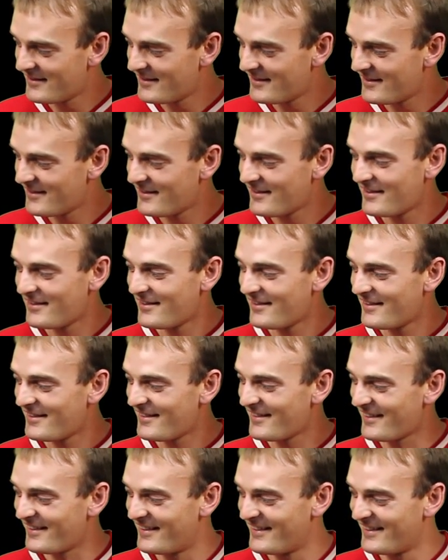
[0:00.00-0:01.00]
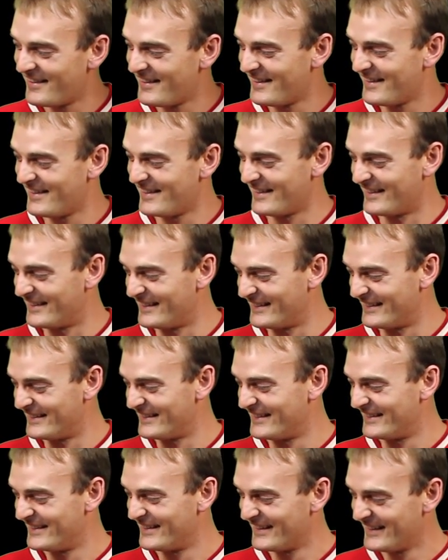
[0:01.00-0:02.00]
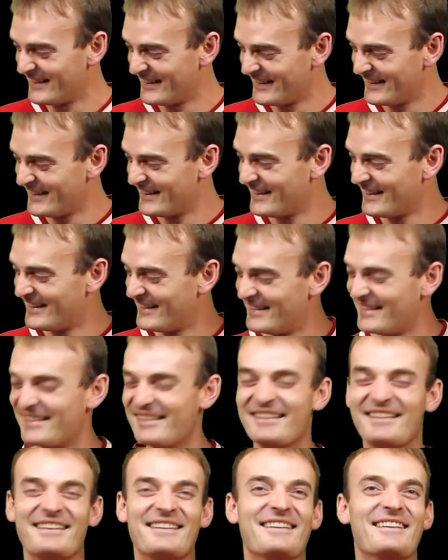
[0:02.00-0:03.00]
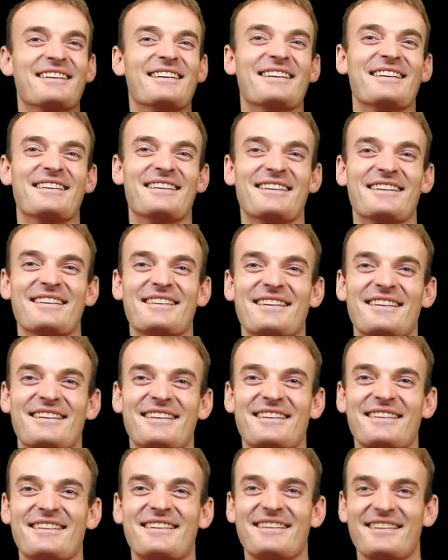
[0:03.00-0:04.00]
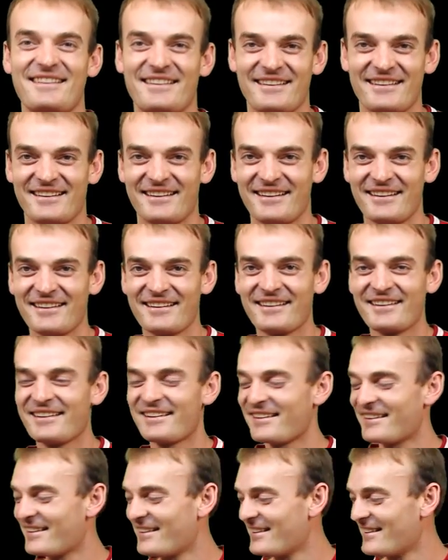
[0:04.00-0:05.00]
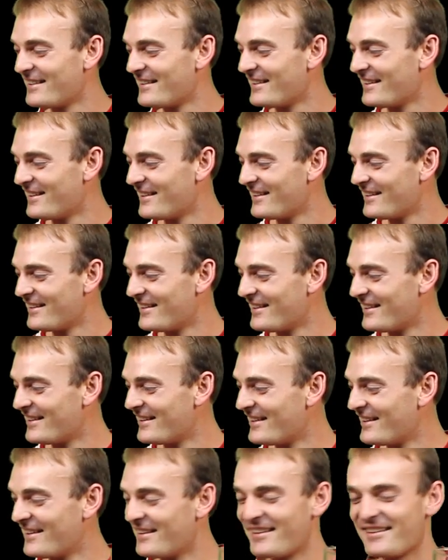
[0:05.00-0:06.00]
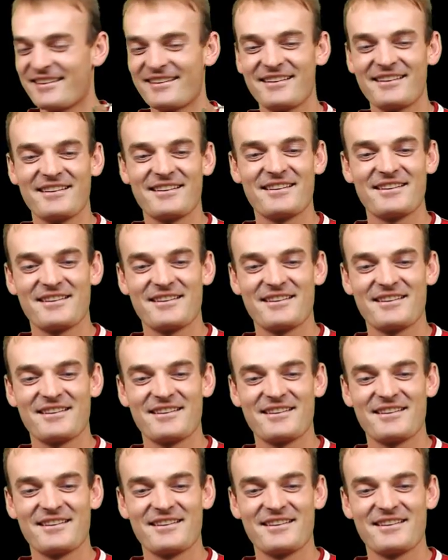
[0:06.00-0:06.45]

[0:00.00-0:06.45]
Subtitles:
No words are spoken by the person on screen.